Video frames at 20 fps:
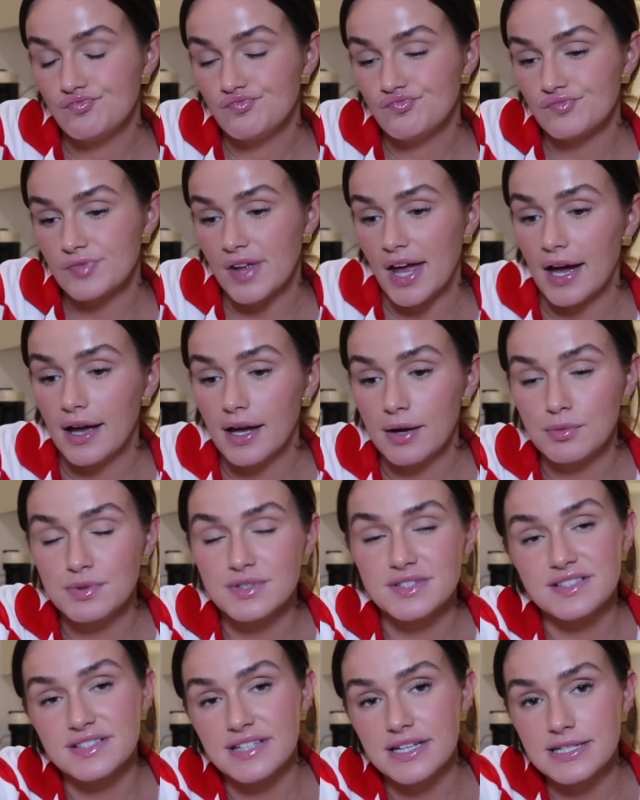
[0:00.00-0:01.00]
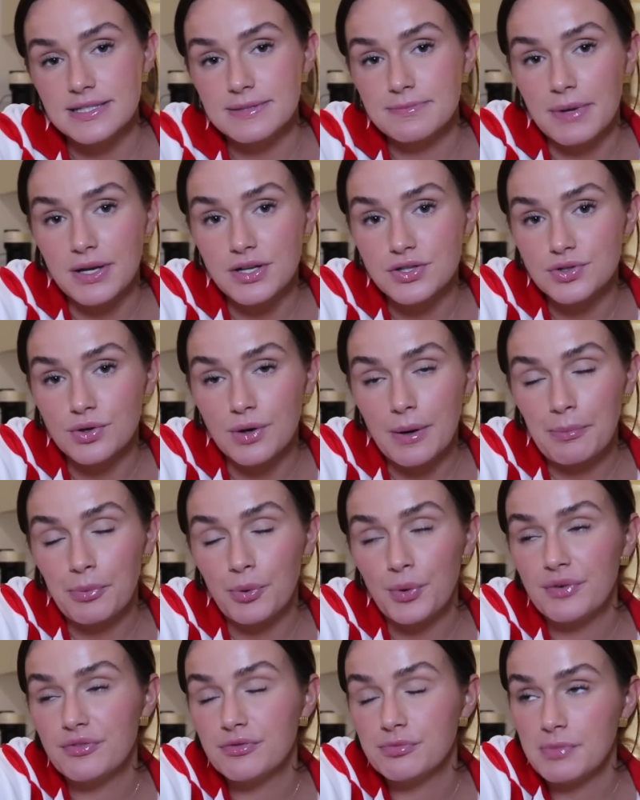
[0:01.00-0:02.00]
yeah, it wasn't sentimental. I
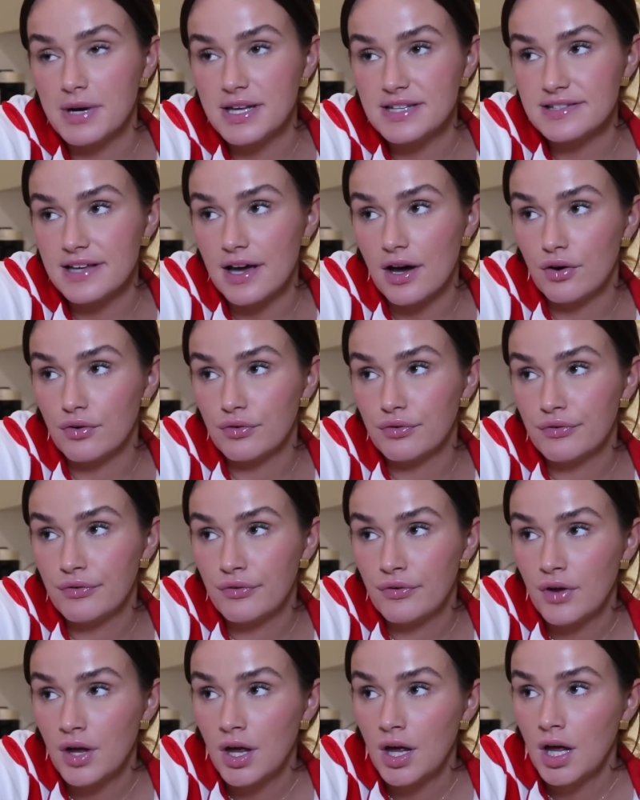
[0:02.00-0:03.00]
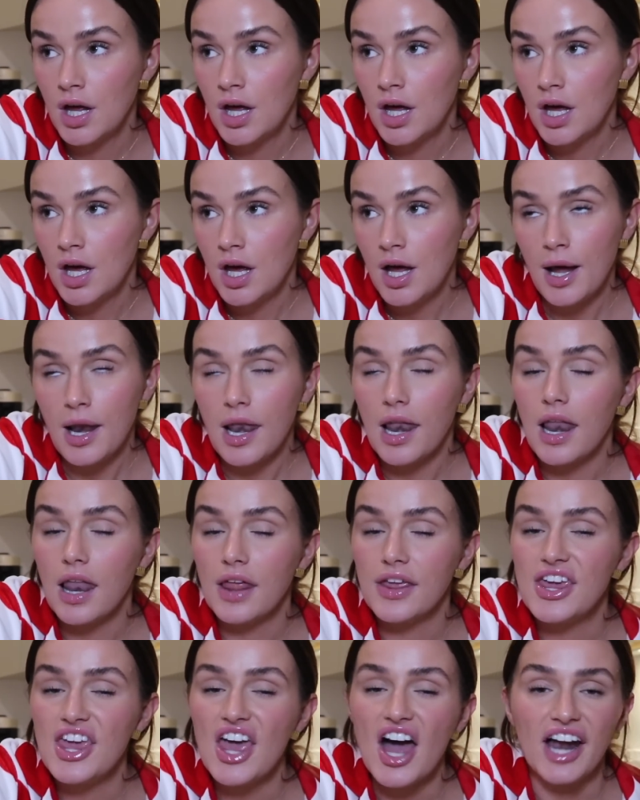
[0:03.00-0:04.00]
bought it for myself,
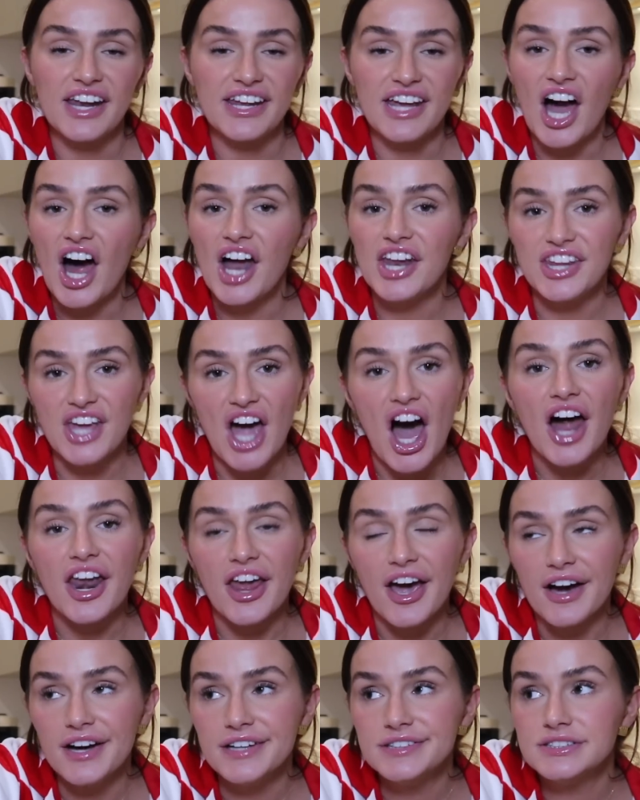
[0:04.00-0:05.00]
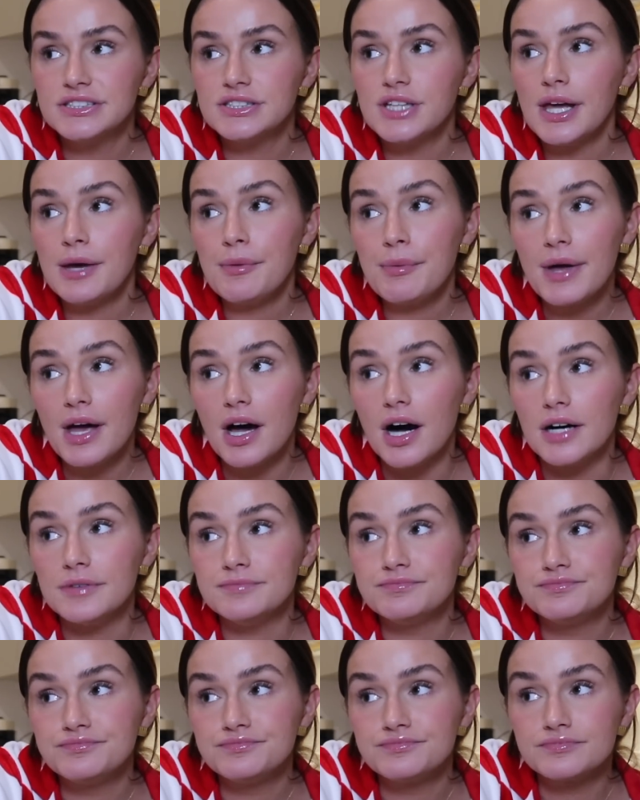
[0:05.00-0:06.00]
yada yada yada. So here we
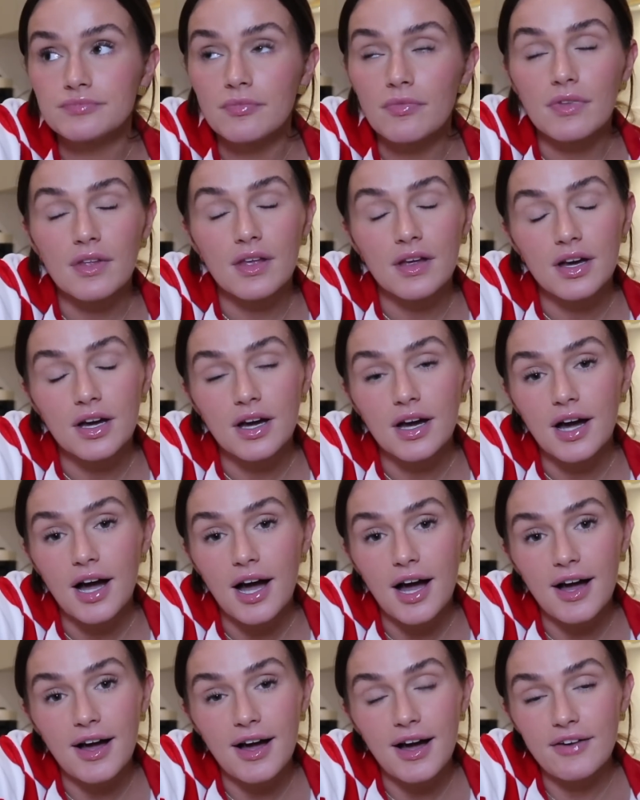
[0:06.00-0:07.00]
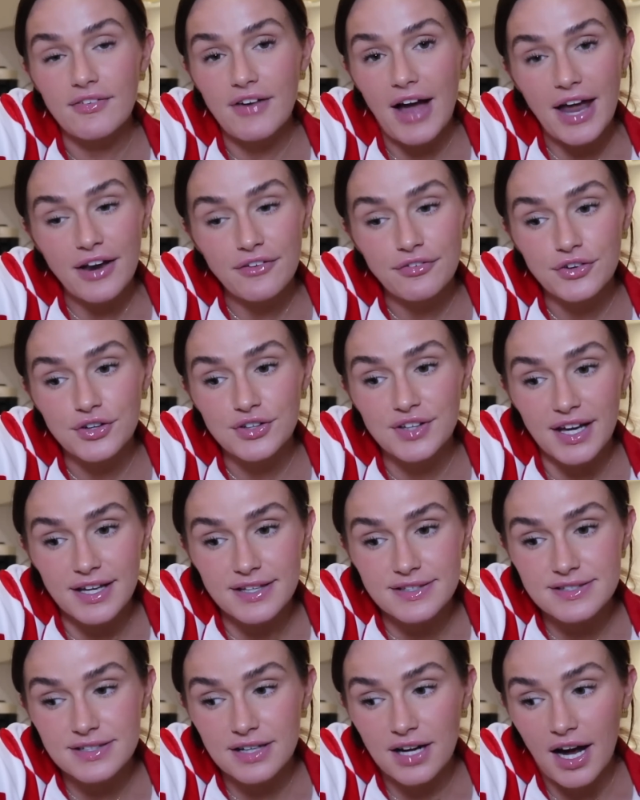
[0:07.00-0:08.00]
are. I've had a few
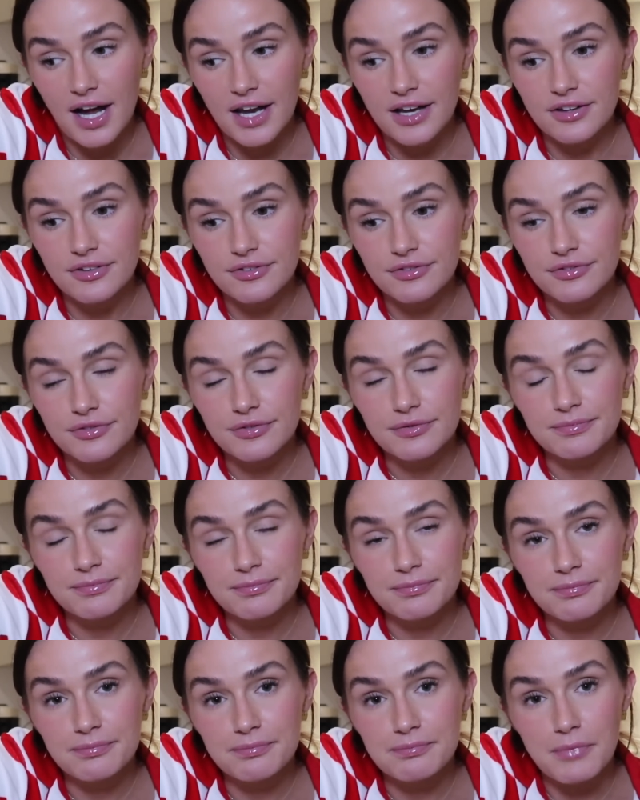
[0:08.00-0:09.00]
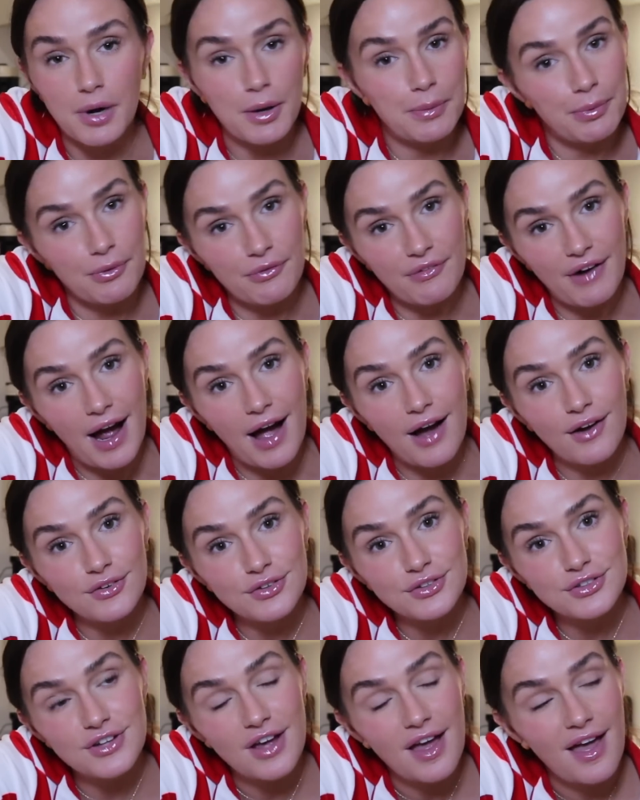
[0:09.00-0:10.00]
days to kind of mope
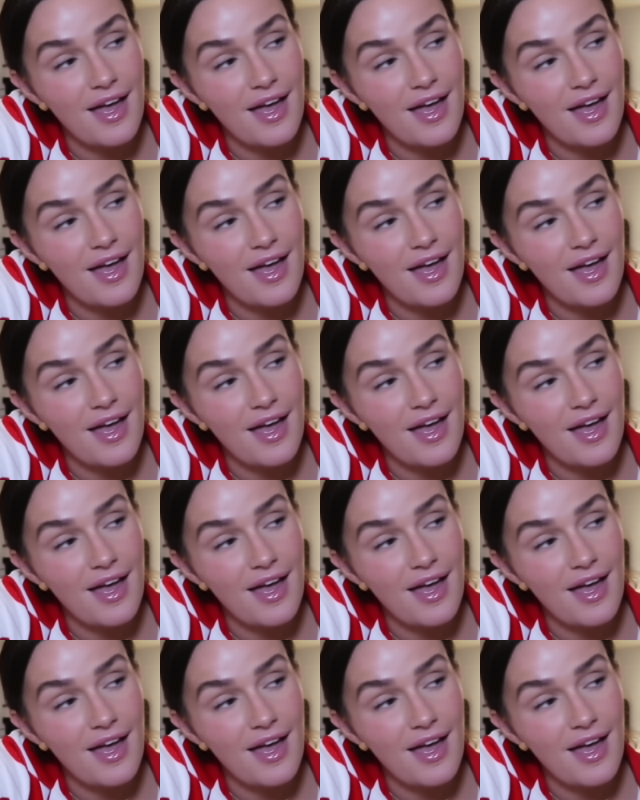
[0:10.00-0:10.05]
around,